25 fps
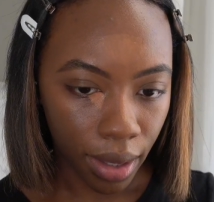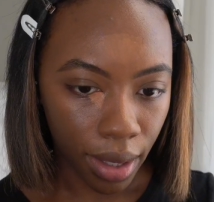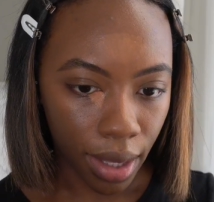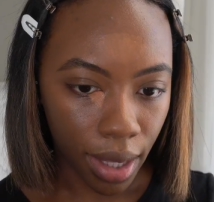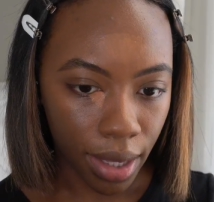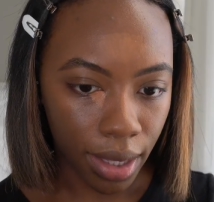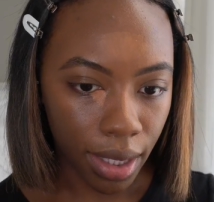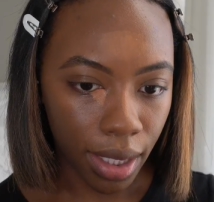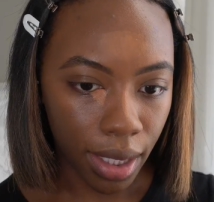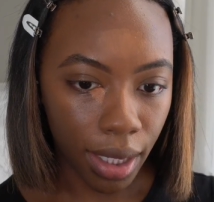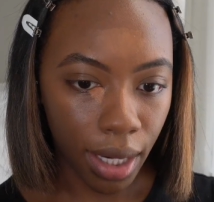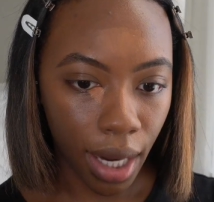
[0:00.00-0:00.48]

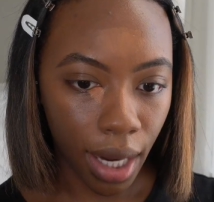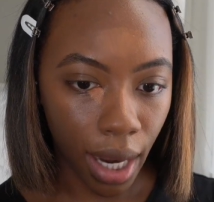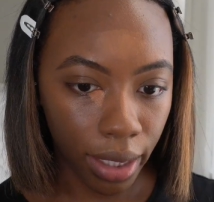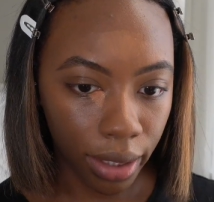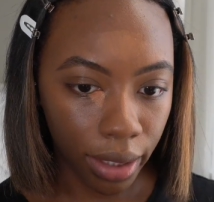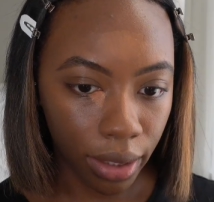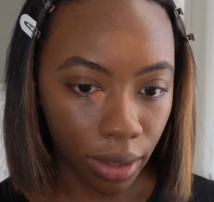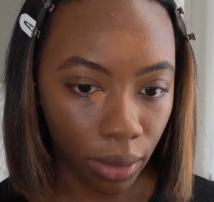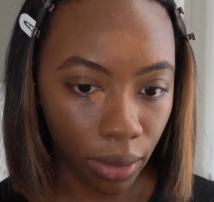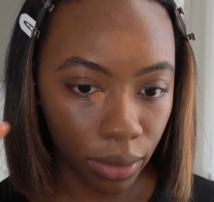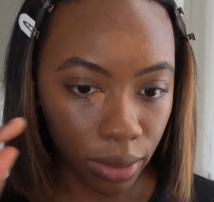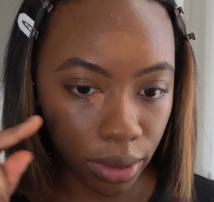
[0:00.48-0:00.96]
And then I
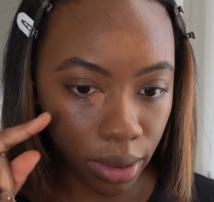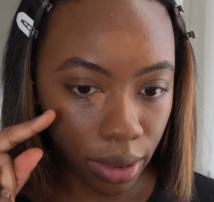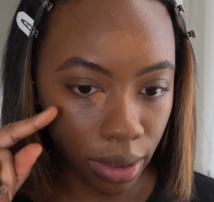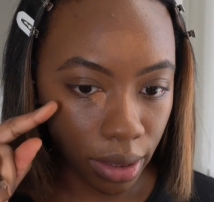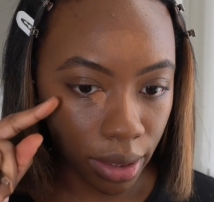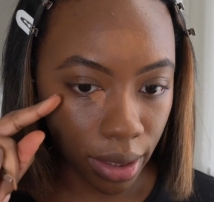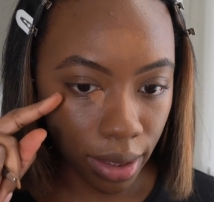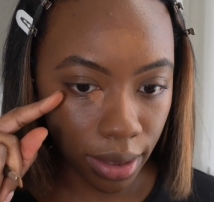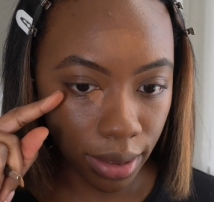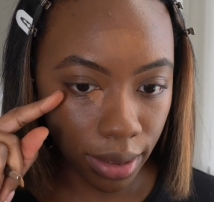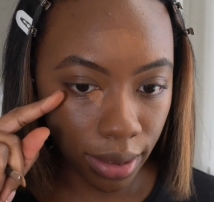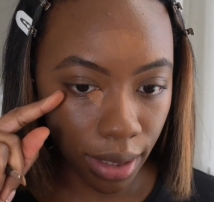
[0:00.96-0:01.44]
go to
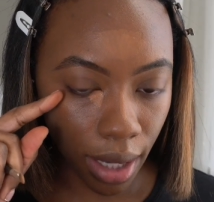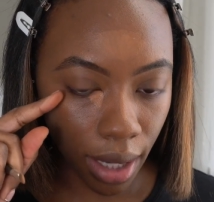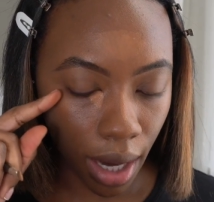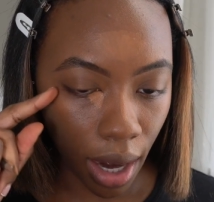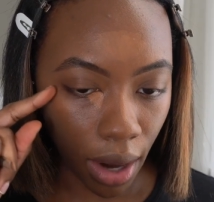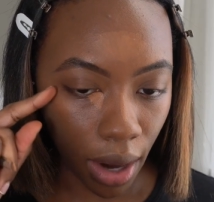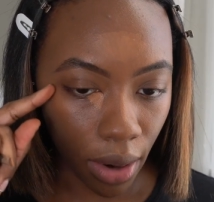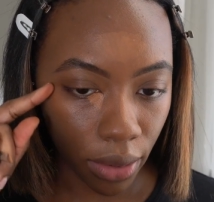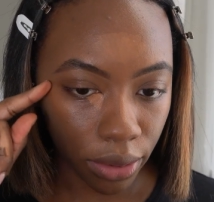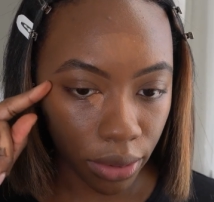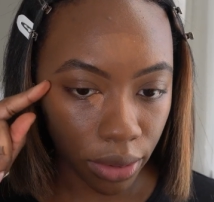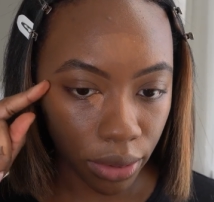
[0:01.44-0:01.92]
this
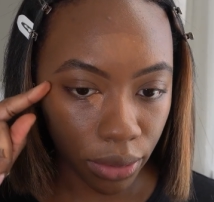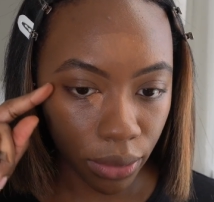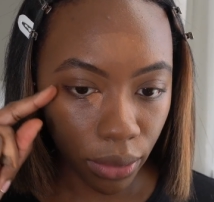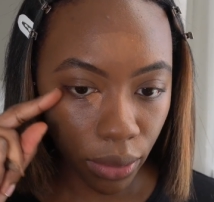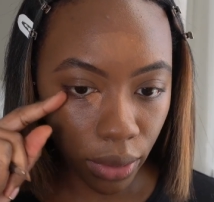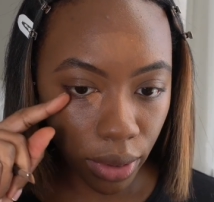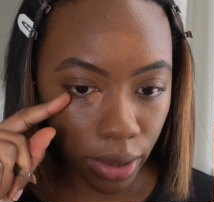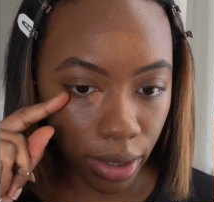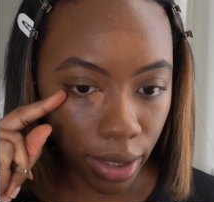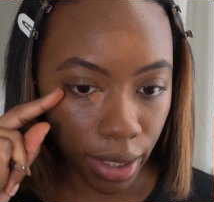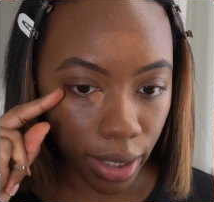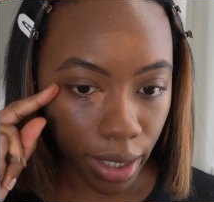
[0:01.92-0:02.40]
outer
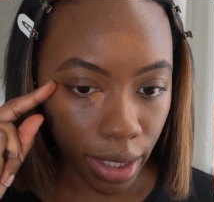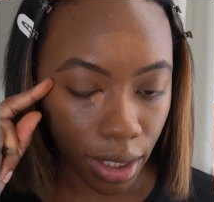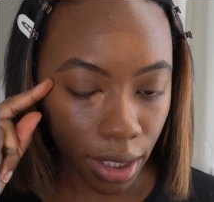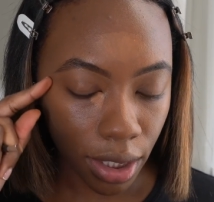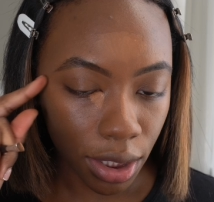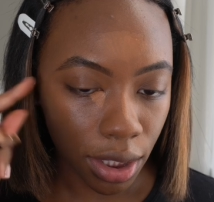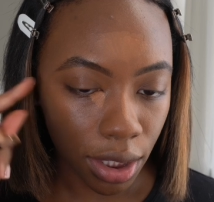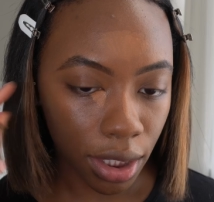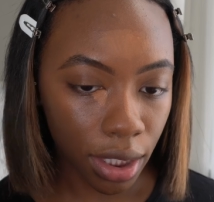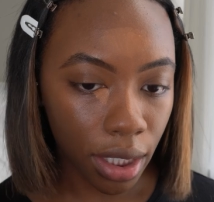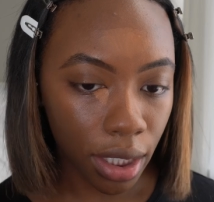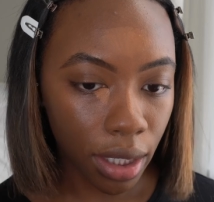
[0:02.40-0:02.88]
corner
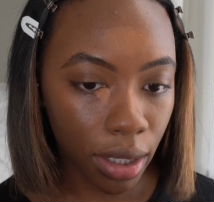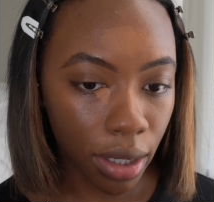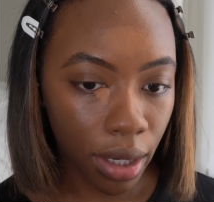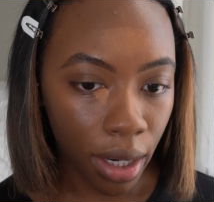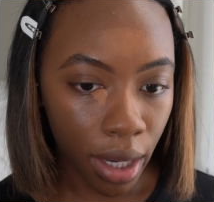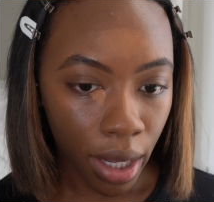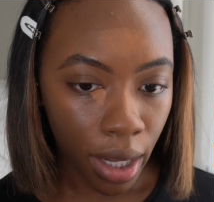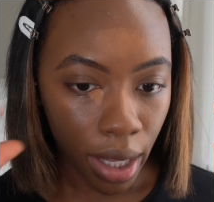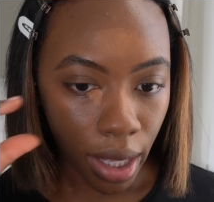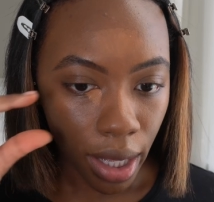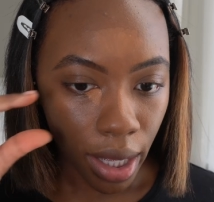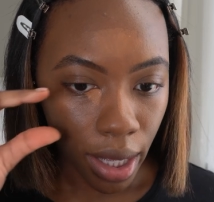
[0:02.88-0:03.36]
edge here
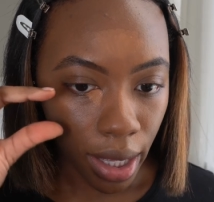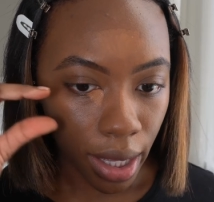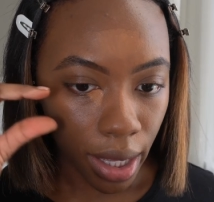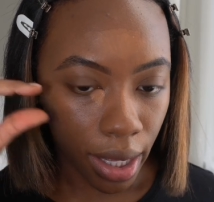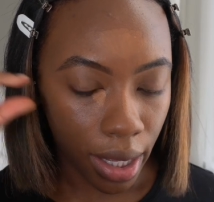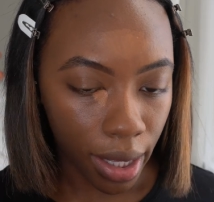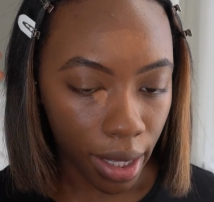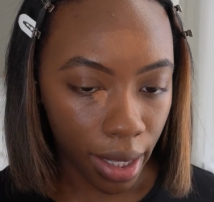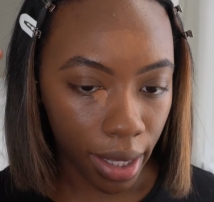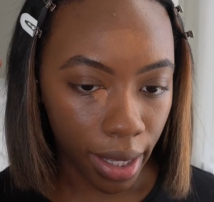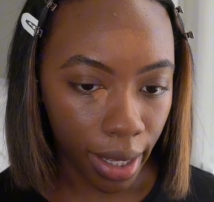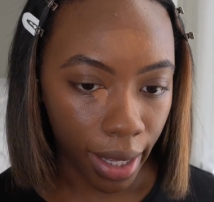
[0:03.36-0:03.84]

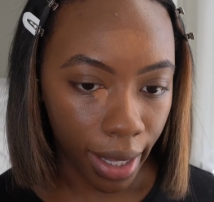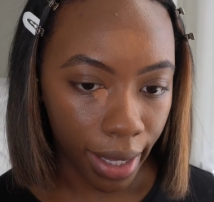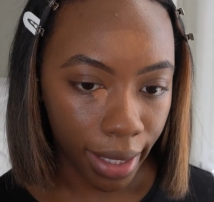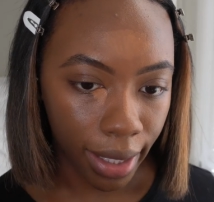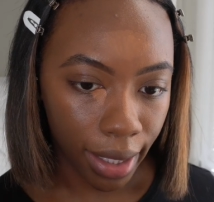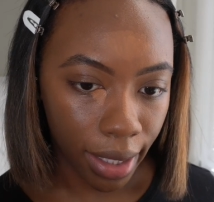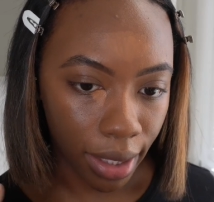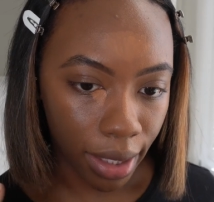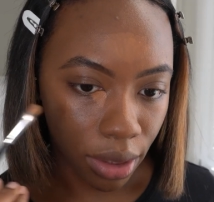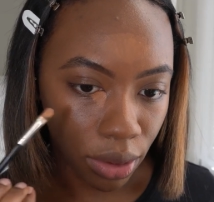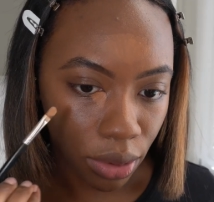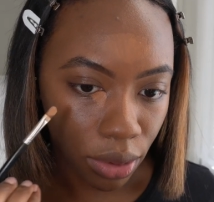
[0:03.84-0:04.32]

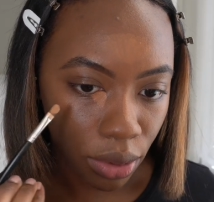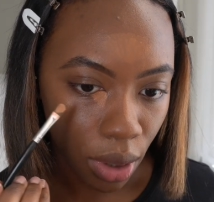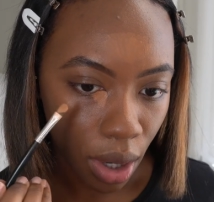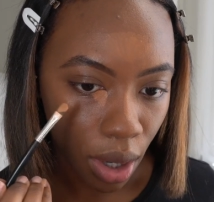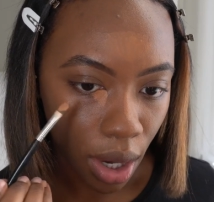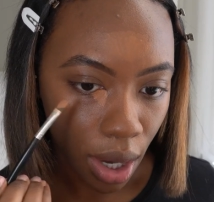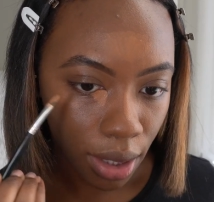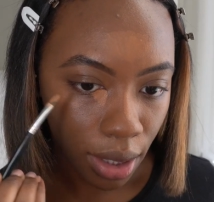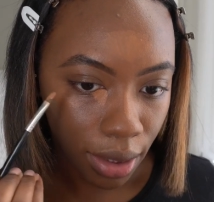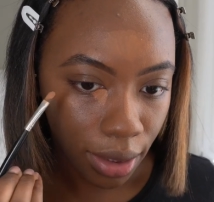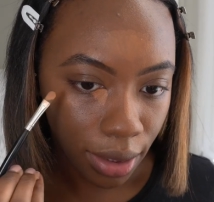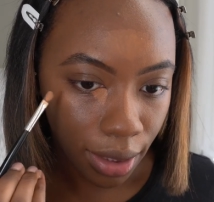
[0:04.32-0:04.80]
and
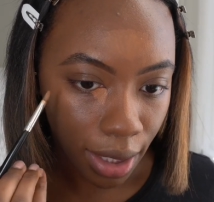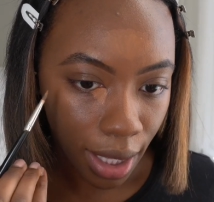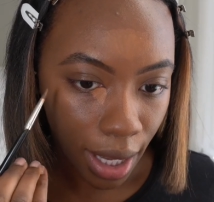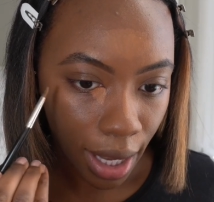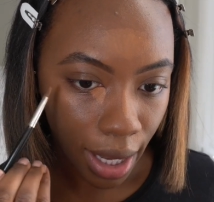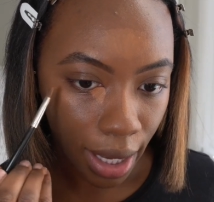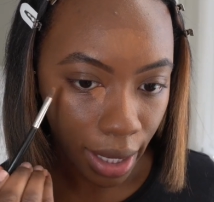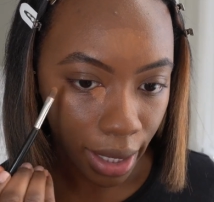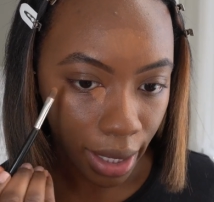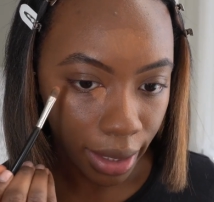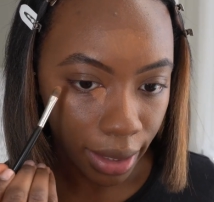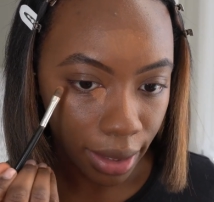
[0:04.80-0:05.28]
draw a
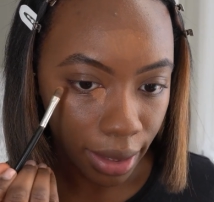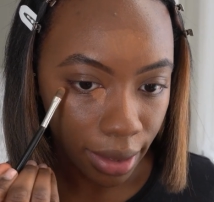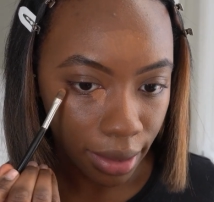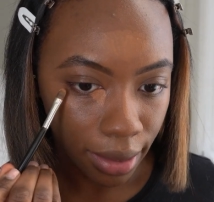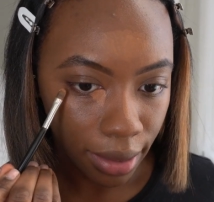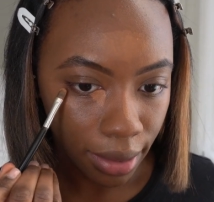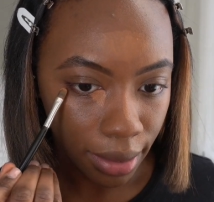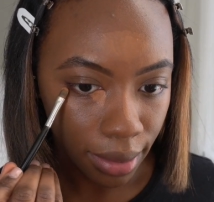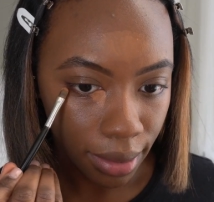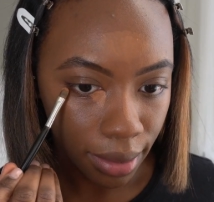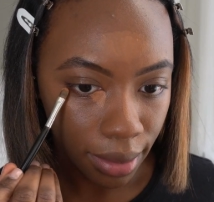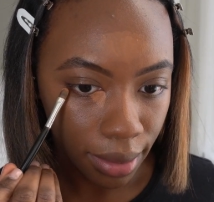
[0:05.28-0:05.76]
line,
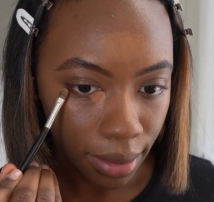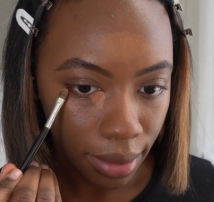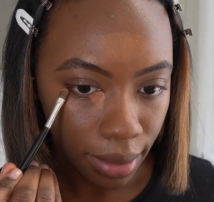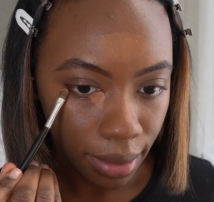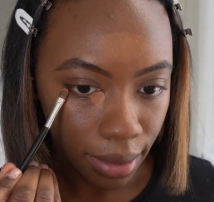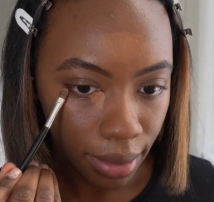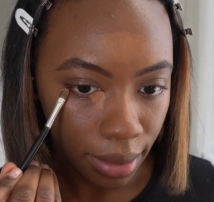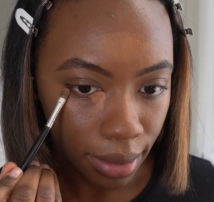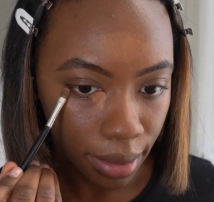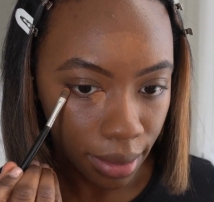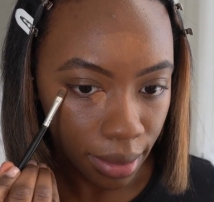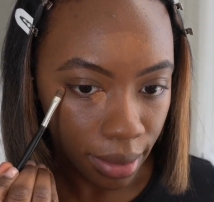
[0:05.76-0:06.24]

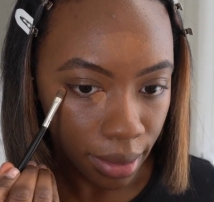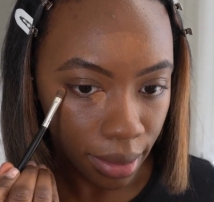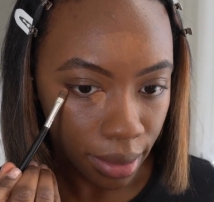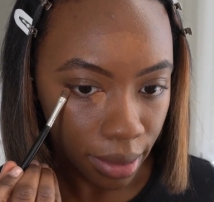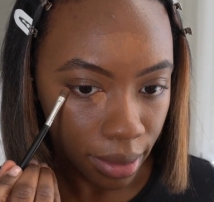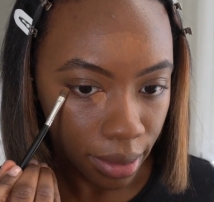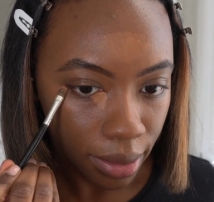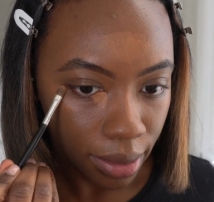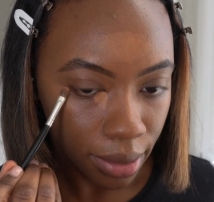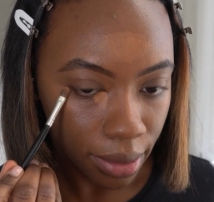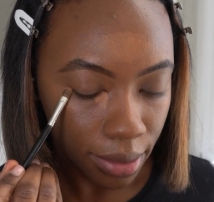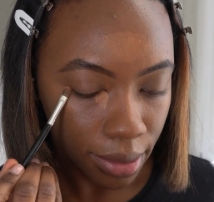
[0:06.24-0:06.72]

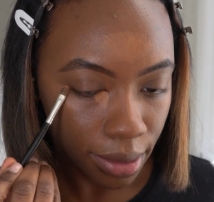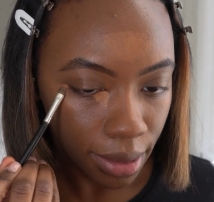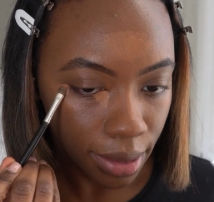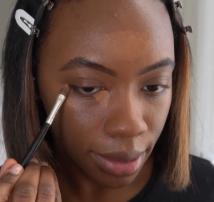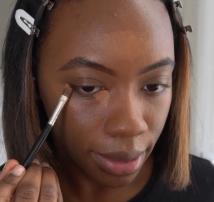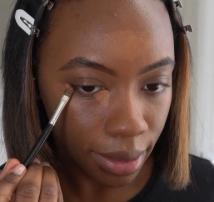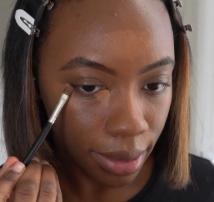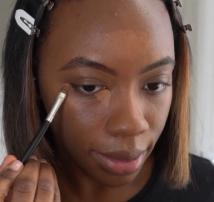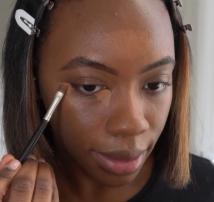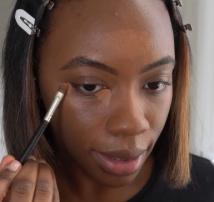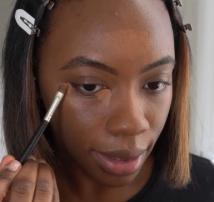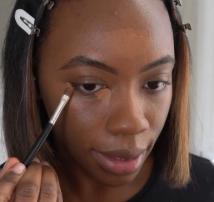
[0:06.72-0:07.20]

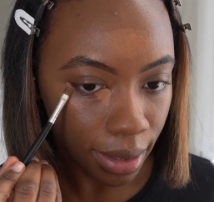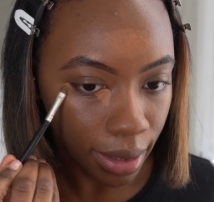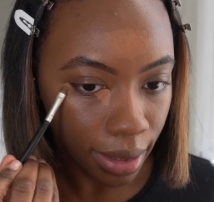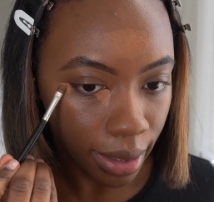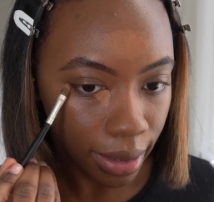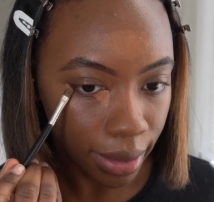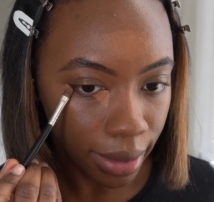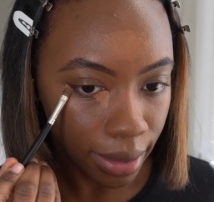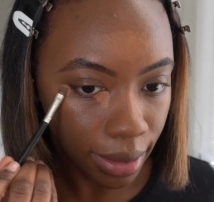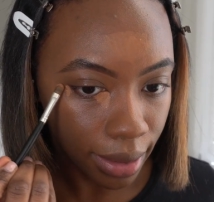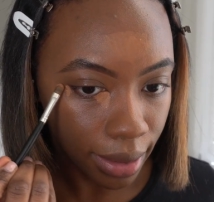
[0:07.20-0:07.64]
just because I like